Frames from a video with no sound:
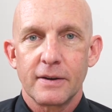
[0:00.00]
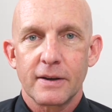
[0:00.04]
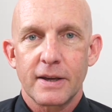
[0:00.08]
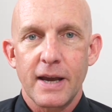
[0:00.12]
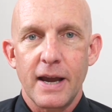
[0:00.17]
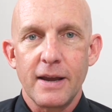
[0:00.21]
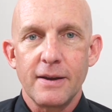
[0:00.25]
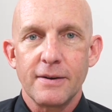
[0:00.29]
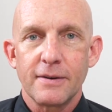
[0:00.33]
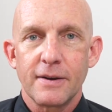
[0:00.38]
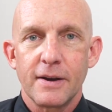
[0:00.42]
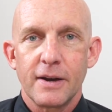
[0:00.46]

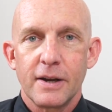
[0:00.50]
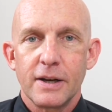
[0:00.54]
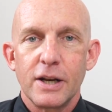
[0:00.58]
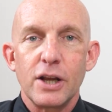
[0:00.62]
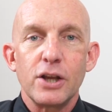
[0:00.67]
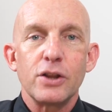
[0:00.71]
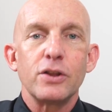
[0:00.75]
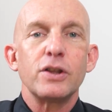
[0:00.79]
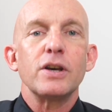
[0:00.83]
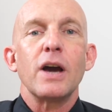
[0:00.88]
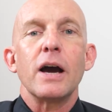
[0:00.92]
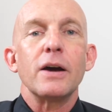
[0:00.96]
Okay.
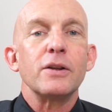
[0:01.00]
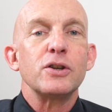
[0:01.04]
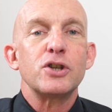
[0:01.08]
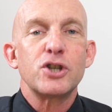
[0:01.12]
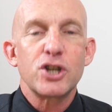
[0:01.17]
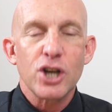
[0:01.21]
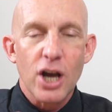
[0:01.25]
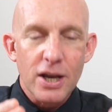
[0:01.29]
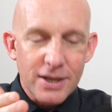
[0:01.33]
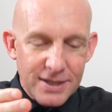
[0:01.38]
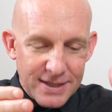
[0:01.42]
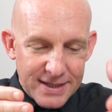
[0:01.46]

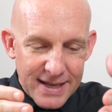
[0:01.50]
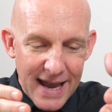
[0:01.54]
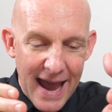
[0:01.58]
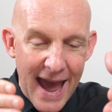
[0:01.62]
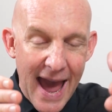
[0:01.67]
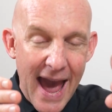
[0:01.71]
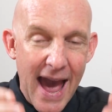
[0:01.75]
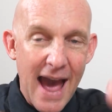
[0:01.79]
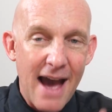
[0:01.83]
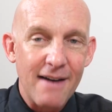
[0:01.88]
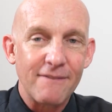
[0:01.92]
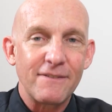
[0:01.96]
Just
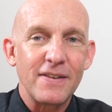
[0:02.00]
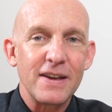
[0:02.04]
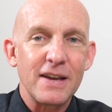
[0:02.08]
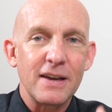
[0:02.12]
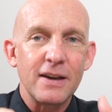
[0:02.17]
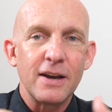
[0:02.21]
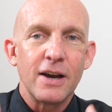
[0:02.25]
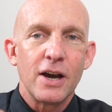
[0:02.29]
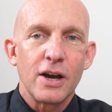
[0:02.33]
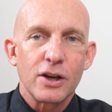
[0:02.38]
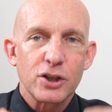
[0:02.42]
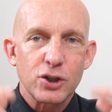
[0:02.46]

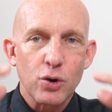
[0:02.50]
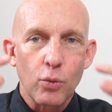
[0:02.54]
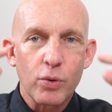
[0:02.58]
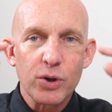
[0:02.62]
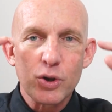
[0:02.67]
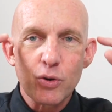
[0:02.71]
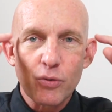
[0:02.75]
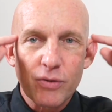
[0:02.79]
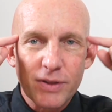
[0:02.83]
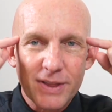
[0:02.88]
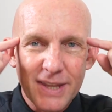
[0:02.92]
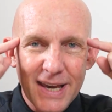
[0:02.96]
having so
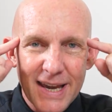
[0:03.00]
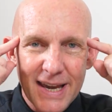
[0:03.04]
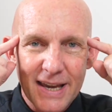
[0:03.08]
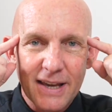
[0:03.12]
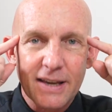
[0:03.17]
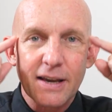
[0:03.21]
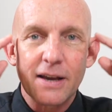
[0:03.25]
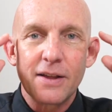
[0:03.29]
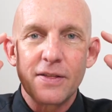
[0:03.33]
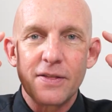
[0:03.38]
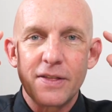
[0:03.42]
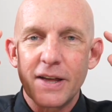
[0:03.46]
when you
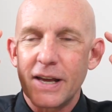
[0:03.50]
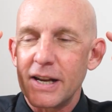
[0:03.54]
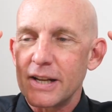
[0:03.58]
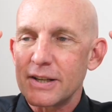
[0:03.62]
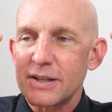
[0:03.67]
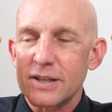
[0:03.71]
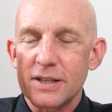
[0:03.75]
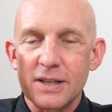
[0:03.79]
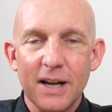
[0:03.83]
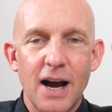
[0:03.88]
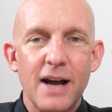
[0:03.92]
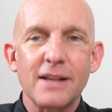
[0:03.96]
think that
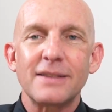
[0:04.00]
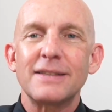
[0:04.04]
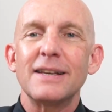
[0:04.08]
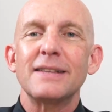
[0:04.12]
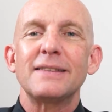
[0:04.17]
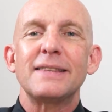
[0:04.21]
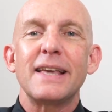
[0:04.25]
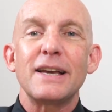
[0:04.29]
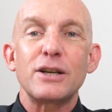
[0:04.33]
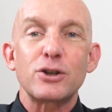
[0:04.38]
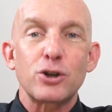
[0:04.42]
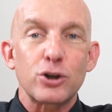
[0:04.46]
it's not that
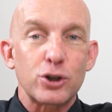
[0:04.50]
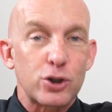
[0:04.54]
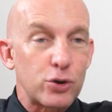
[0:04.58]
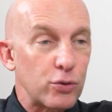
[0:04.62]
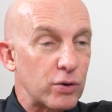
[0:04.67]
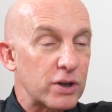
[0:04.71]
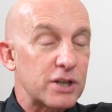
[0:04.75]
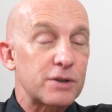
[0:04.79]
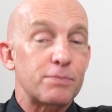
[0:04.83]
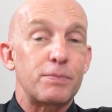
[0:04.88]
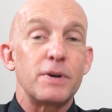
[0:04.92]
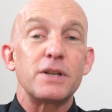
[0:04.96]
things are
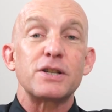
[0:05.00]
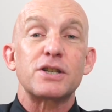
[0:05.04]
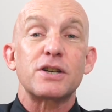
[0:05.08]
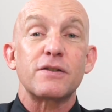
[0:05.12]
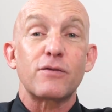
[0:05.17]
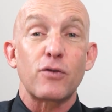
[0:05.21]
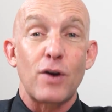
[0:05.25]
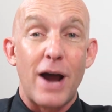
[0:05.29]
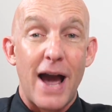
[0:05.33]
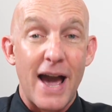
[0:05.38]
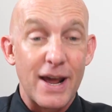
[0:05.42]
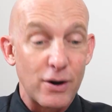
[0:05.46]
too
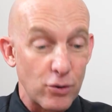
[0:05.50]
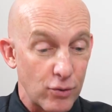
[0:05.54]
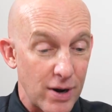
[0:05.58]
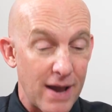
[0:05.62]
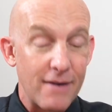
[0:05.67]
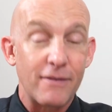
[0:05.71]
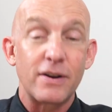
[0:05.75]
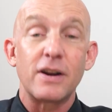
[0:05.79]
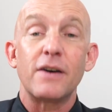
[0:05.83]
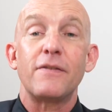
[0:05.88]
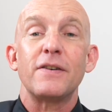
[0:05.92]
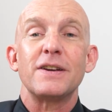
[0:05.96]
expensive or I don't
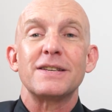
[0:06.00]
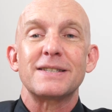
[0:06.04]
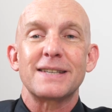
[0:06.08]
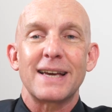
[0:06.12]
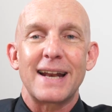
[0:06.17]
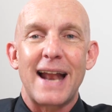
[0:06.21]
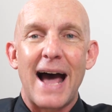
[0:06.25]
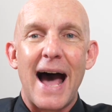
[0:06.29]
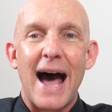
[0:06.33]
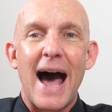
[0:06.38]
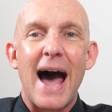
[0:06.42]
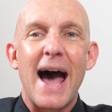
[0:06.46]
have enough, it's
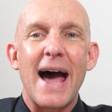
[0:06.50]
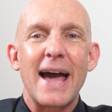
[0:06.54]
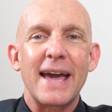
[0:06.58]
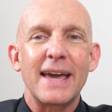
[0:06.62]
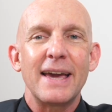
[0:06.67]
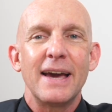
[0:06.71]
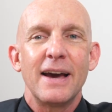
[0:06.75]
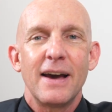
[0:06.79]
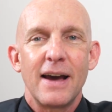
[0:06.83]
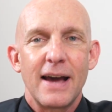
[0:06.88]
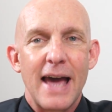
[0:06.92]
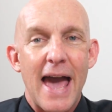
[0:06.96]
that I
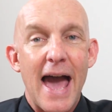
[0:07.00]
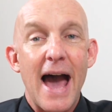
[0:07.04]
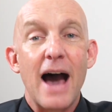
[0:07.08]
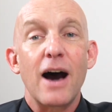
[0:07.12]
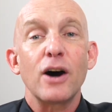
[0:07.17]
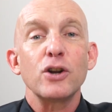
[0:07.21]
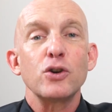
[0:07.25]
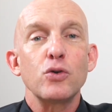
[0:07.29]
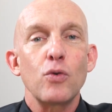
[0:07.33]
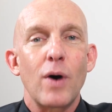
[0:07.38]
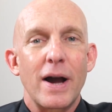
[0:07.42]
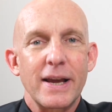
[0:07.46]

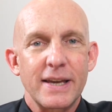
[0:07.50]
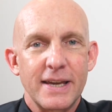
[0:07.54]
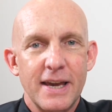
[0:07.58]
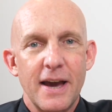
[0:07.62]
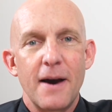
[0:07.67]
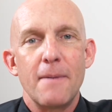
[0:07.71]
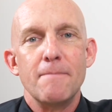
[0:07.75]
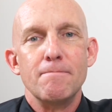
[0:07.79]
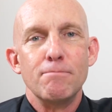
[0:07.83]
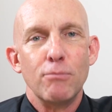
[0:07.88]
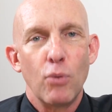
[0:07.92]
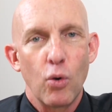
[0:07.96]
how do I
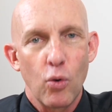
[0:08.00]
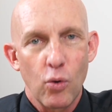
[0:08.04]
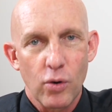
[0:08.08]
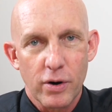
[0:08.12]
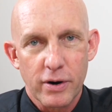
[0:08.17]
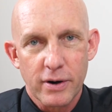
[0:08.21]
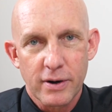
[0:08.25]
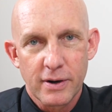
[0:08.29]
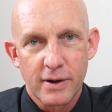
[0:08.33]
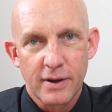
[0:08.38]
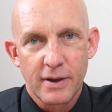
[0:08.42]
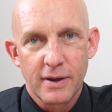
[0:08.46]
get
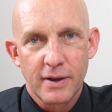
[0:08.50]
more?